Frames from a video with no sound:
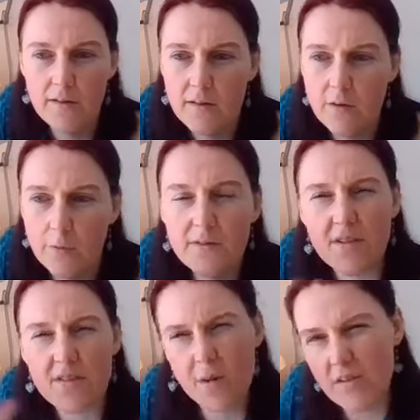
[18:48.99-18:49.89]
you know, the
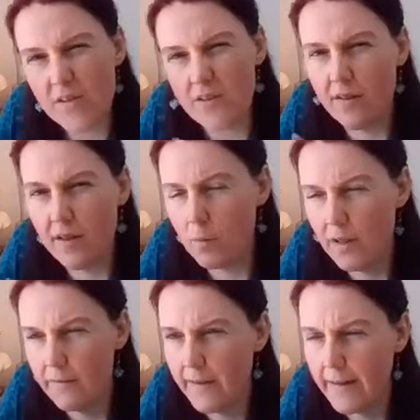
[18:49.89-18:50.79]
situations that they were
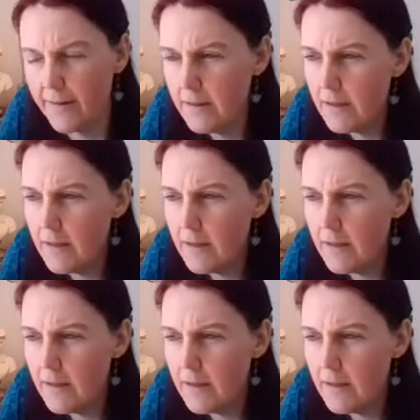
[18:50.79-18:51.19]
living in.